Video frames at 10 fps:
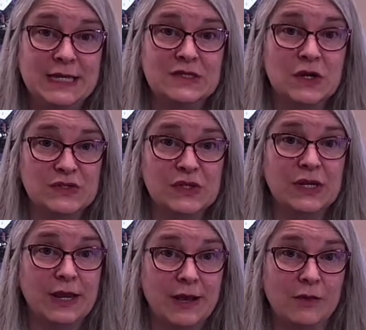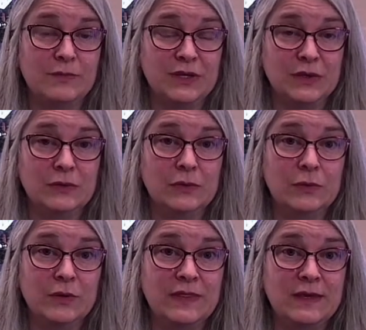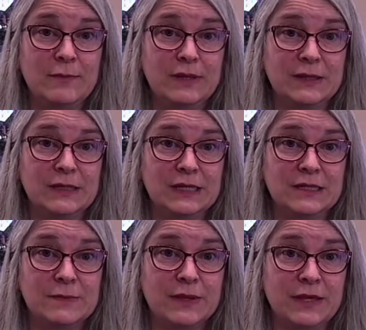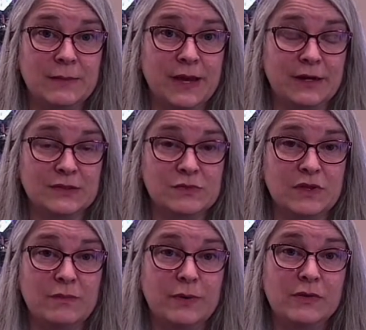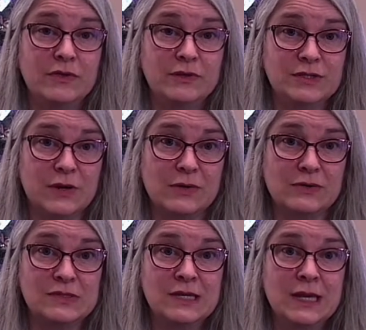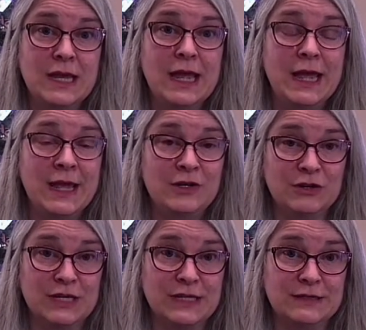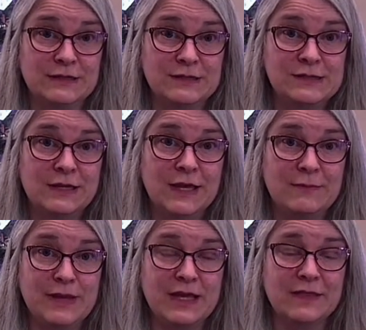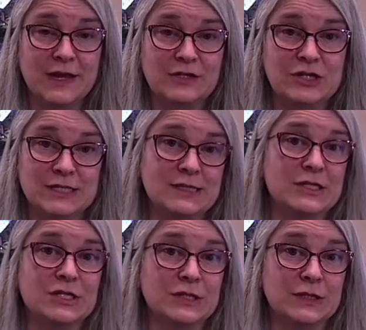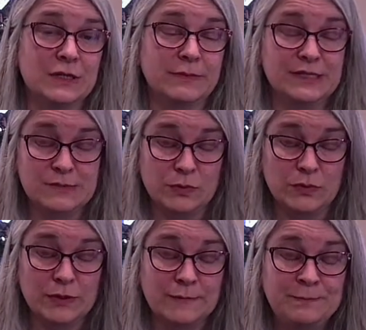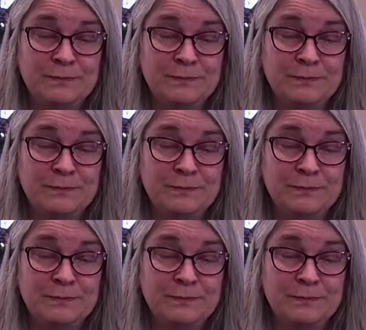is also going to help you with the ability to play the pedals with both your toes and your heels and make that transition a little bit smoother.